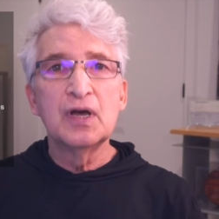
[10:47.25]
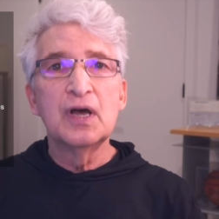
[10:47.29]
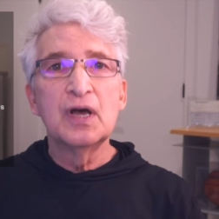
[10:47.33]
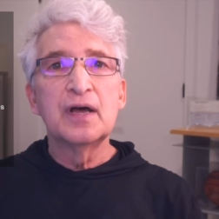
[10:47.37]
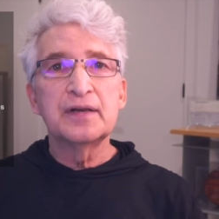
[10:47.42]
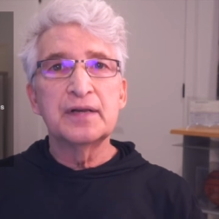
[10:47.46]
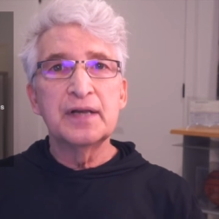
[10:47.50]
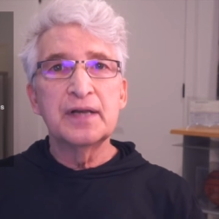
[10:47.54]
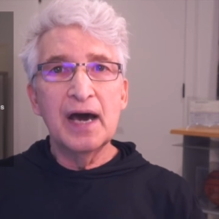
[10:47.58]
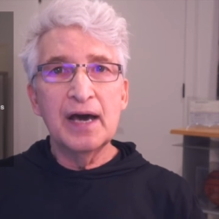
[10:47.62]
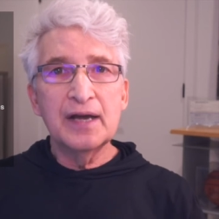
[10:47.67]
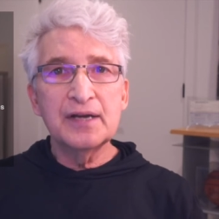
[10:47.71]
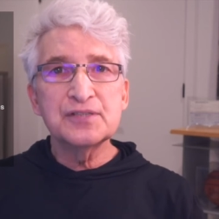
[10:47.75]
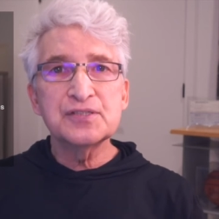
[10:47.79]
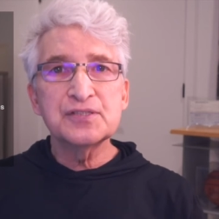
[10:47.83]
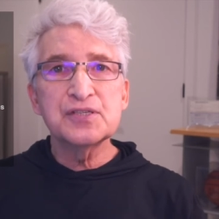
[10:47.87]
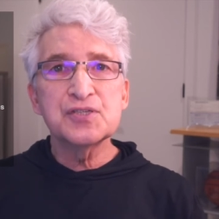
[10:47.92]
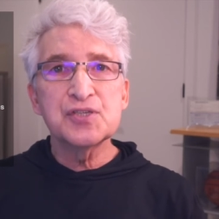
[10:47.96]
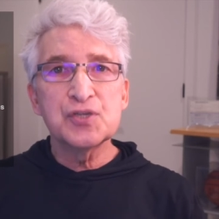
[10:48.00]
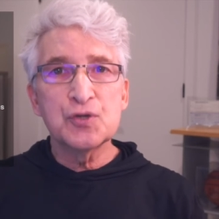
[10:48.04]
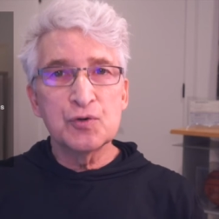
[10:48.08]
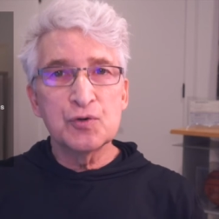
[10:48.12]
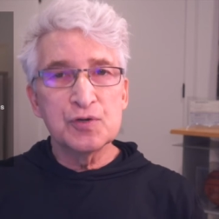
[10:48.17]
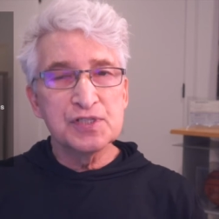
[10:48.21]
not as a
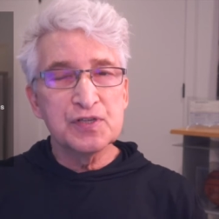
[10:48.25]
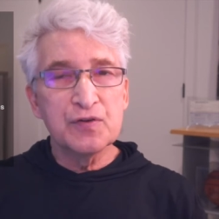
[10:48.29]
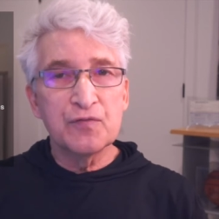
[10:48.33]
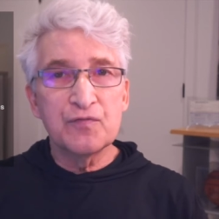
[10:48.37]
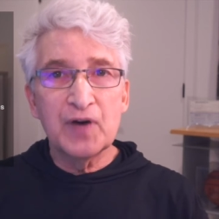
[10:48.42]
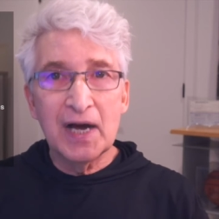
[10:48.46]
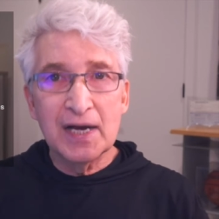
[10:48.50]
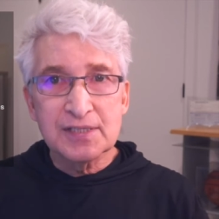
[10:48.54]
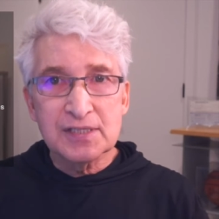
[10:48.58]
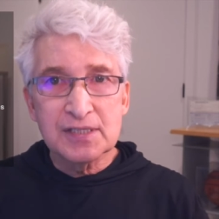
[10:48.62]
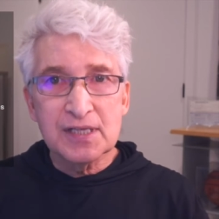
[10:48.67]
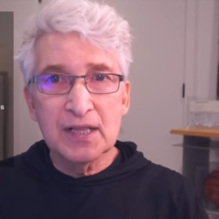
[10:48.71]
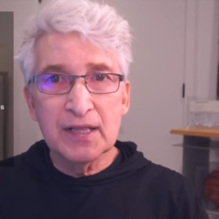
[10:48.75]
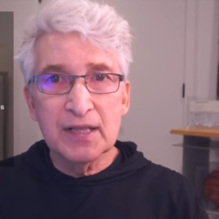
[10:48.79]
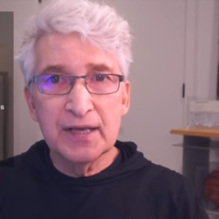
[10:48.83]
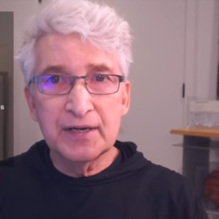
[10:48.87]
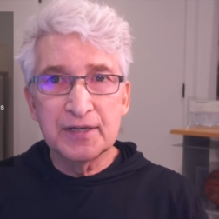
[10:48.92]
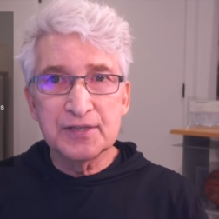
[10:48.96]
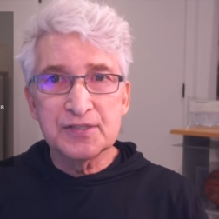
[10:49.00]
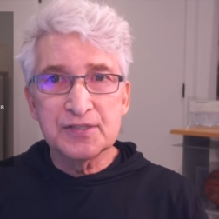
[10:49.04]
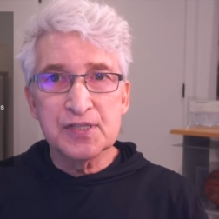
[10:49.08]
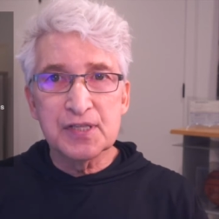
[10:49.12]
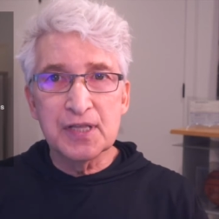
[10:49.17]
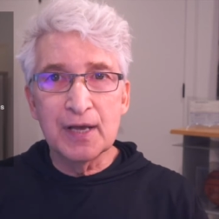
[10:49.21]
series of
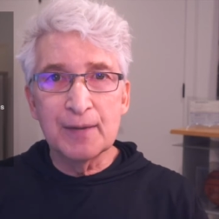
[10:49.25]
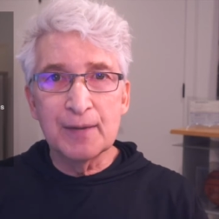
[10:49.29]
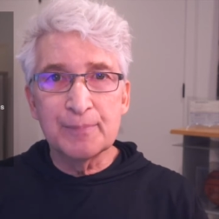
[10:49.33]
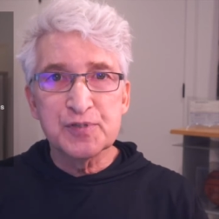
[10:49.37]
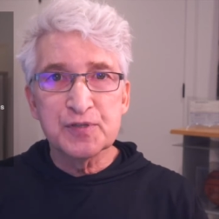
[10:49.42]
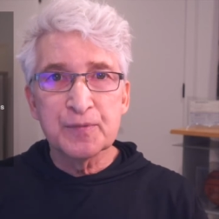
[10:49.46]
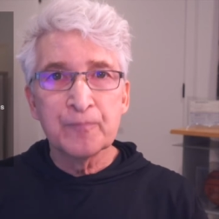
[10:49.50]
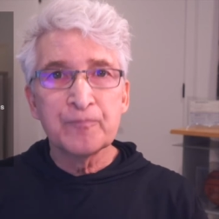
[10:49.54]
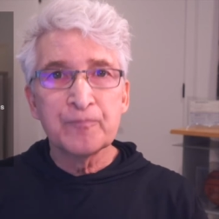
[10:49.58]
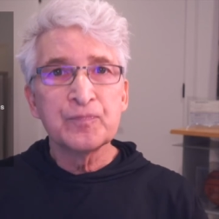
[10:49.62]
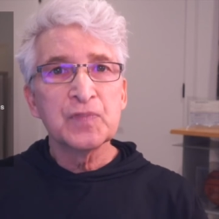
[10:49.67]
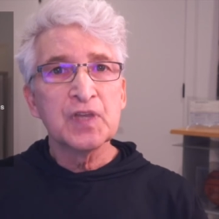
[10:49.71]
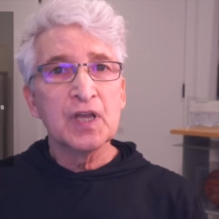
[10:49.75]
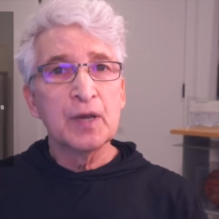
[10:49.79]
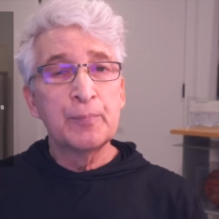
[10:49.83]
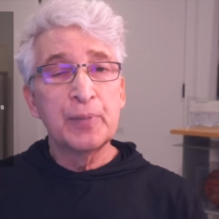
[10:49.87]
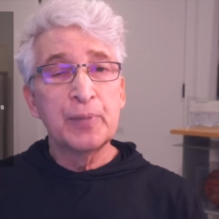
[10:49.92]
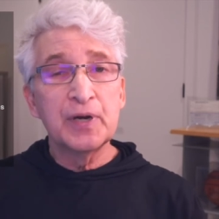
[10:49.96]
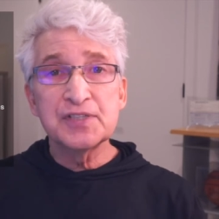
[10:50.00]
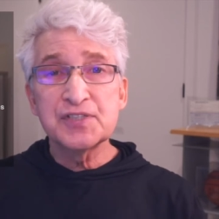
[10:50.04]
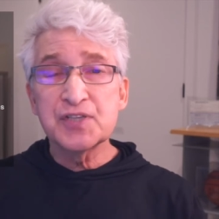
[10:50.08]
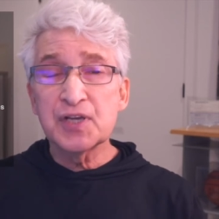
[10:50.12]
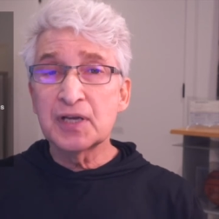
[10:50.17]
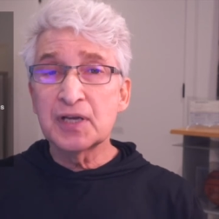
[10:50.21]
isolated steps, but
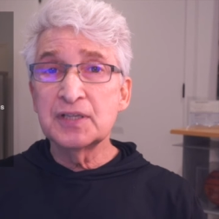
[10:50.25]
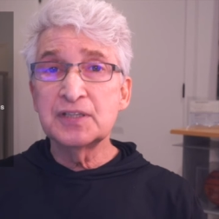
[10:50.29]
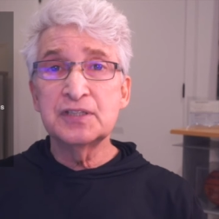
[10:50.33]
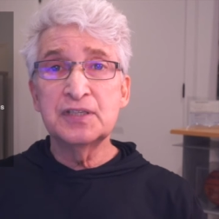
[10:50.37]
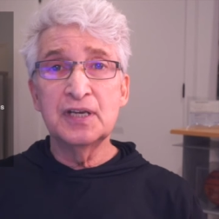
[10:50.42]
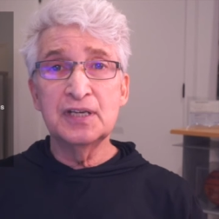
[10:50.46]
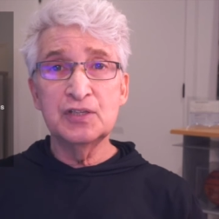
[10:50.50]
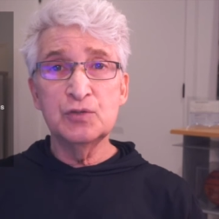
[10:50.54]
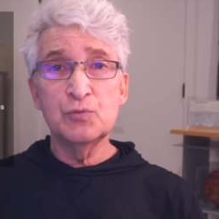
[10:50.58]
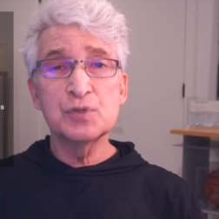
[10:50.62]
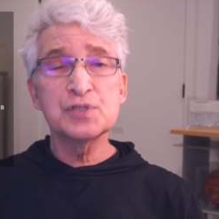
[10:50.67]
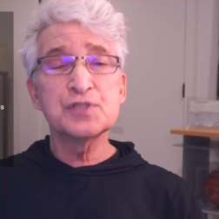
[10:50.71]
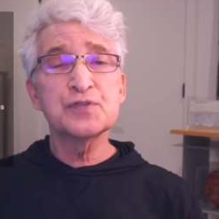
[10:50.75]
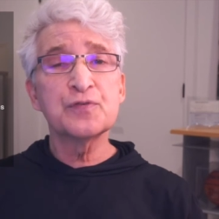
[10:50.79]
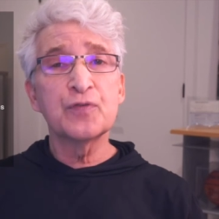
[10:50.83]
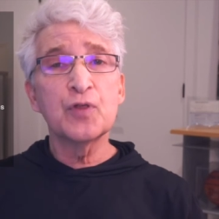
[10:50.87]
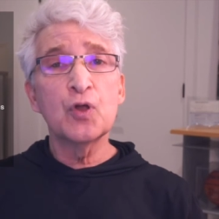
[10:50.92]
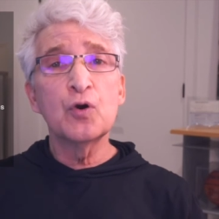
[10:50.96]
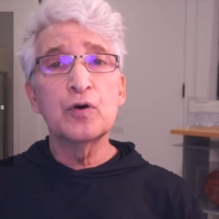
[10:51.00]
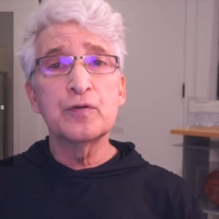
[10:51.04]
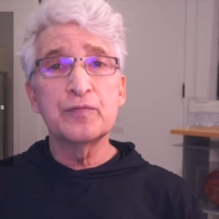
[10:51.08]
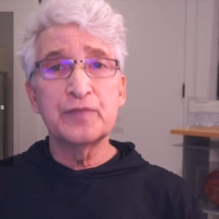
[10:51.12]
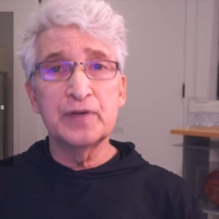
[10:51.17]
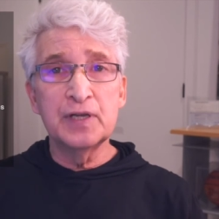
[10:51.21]
as a continuous
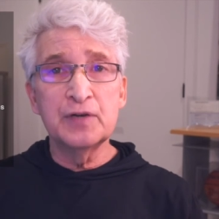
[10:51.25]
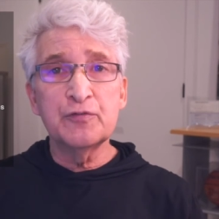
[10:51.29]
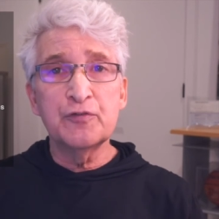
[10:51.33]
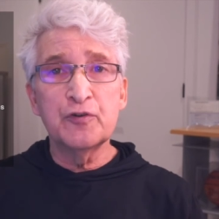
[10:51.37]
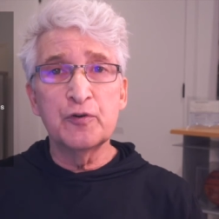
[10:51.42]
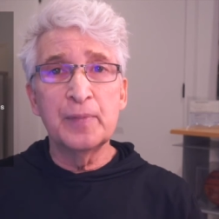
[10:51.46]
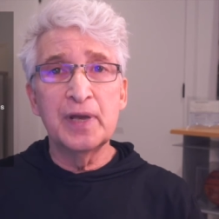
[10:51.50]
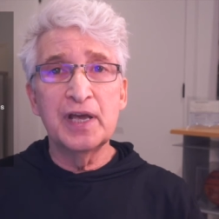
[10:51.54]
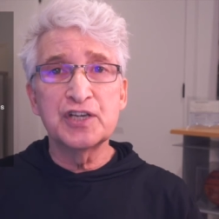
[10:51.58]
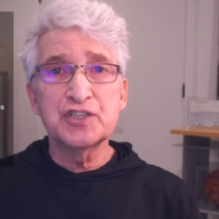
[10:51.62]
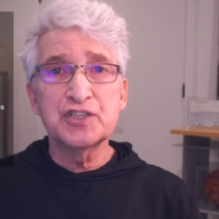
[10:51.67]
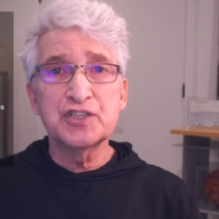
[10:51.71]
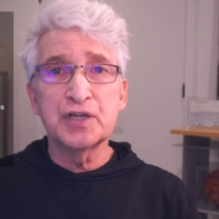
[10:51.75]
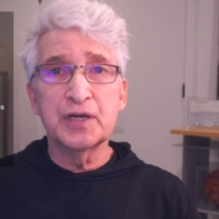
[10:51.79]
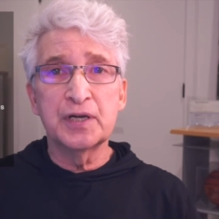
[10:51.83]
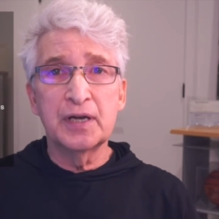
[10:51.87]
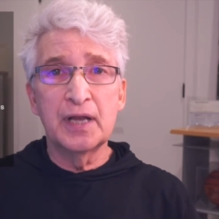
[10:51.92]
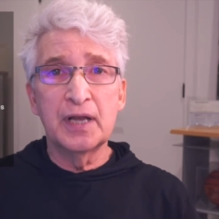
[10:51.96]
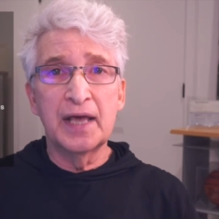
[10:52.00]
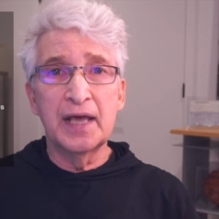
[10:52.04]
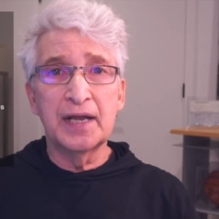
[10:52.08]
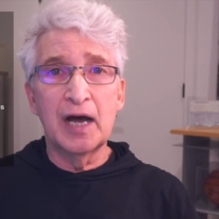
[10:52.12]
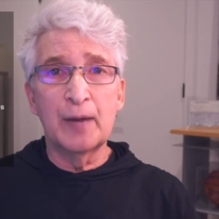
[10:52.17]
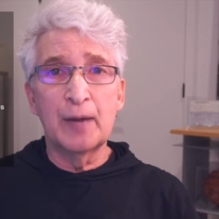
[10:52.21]
flow of information
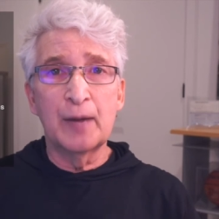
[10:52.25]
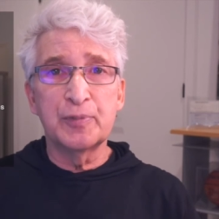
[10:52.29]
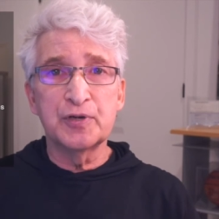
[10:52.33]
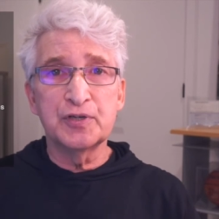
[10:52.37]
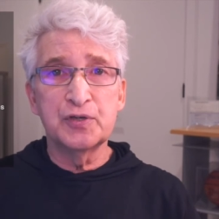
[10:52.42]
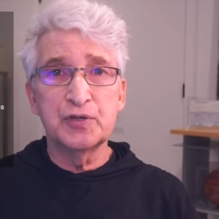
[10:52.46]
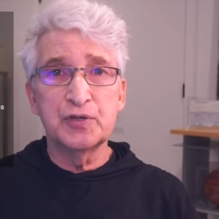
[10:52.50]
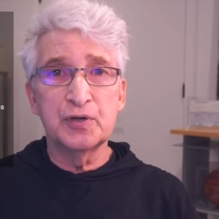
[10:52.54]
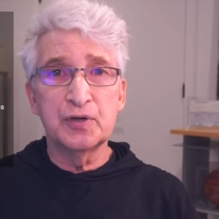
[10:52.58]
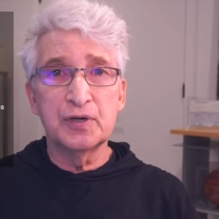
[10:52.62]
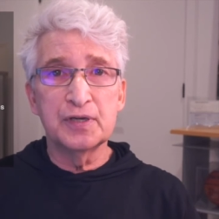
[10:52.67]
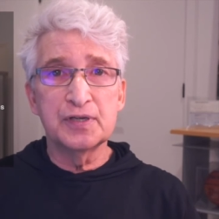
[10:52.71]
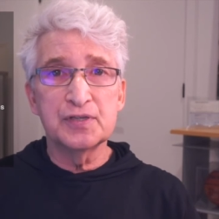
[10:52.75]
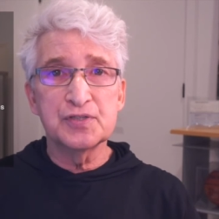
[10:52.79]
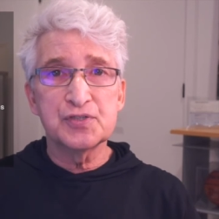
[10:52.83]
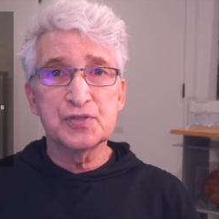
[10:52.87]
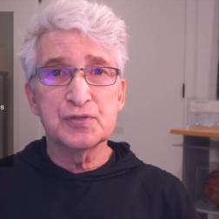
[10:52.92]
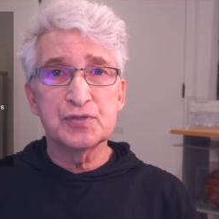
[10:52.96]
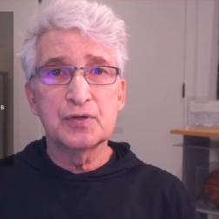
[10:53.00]
and opportunities.